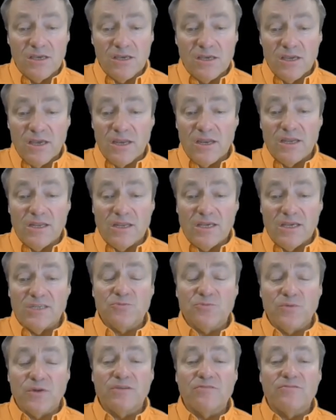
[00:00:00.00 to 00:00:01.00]
And
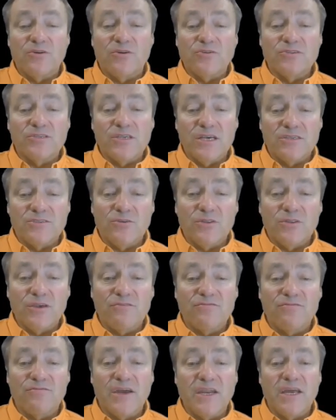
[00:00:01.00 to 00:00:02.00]
each one of those has only
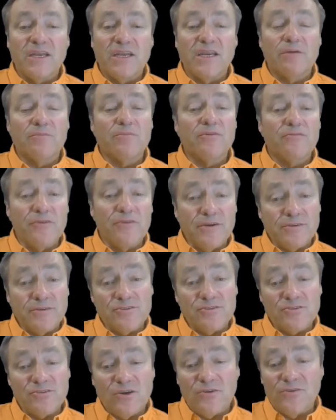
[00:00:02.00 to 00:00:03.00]
a finite number of
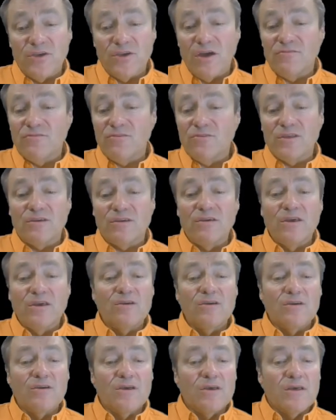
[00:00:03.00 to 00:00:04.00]
roots. So you have only
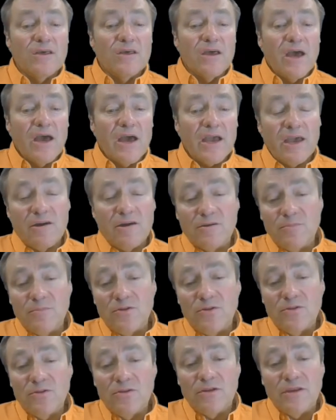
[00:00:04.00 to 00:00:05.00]
a
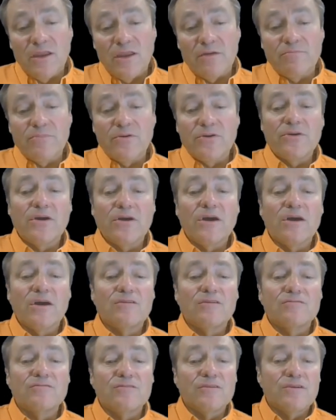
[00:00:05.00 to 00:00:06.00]
countable number
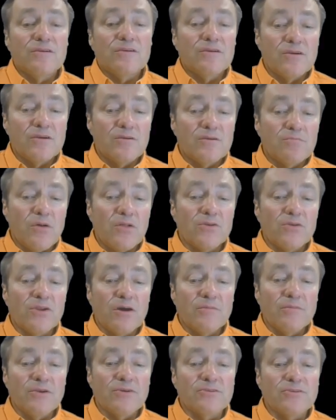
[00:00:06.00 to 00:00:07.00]
of
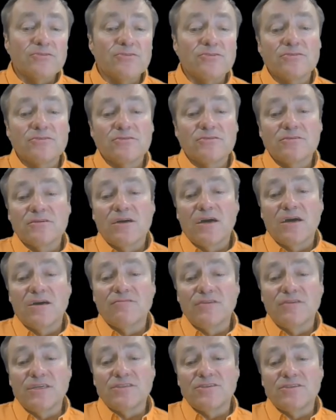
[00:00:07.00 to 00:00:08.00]
polynomials
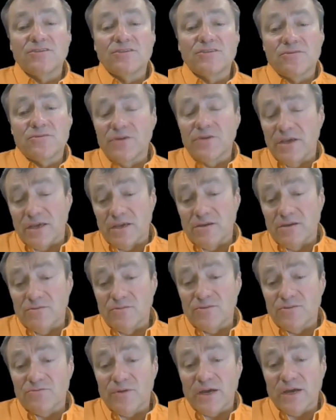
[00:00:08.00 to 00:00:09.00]
of each degree
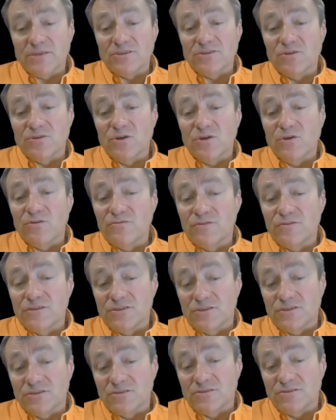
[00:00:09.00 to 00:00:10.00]
with rational
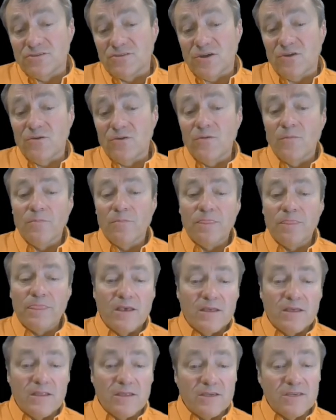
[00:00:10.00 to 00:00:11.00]
coefficients. So
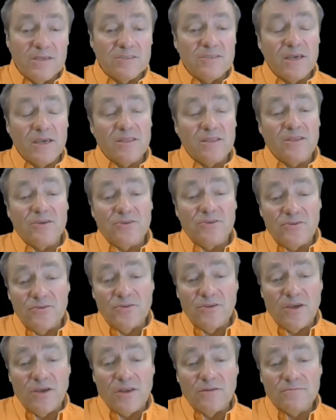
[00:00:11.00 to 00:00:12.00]
then you take the
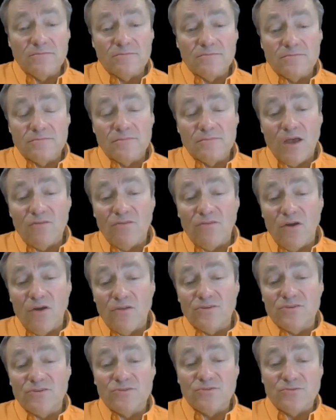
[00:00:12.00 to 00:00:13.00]
union of all
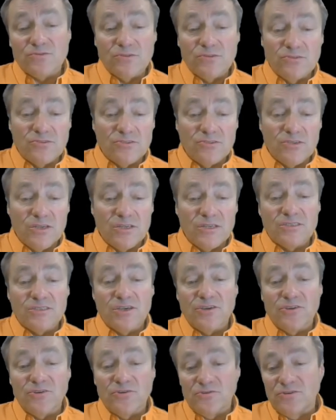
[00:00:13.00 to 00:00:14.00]
those roots, and it's
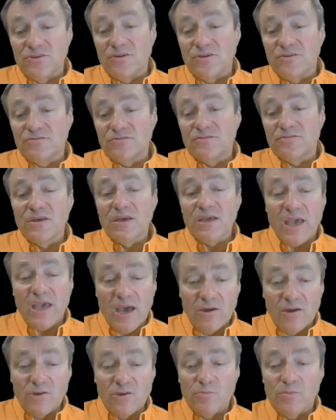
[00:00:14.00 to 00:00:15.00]
a union of
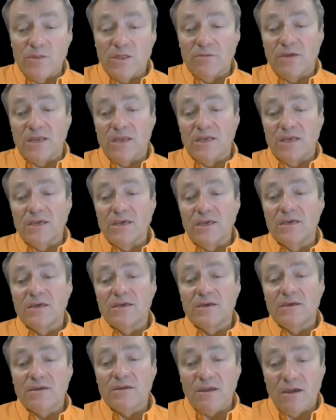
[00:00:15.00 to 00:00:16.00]
countably many
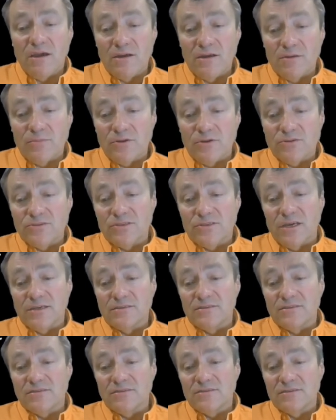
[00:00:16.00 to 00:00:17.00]
countable
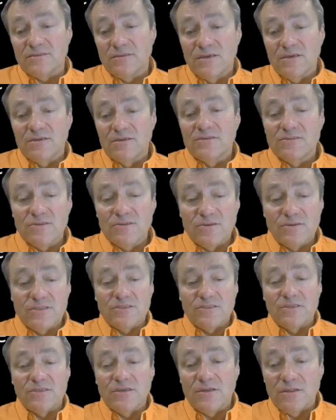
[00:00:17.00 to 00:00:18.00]
sets. So it's
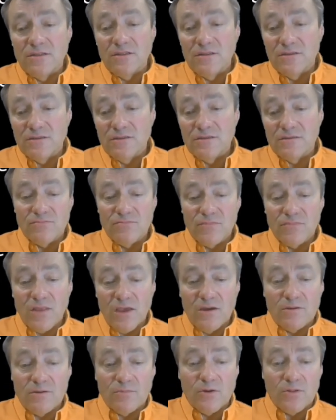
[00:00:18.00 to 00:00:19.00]
still
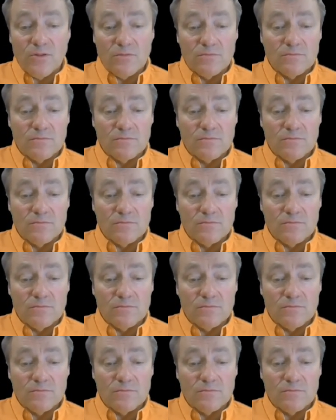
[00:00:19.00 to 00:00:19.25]
countable.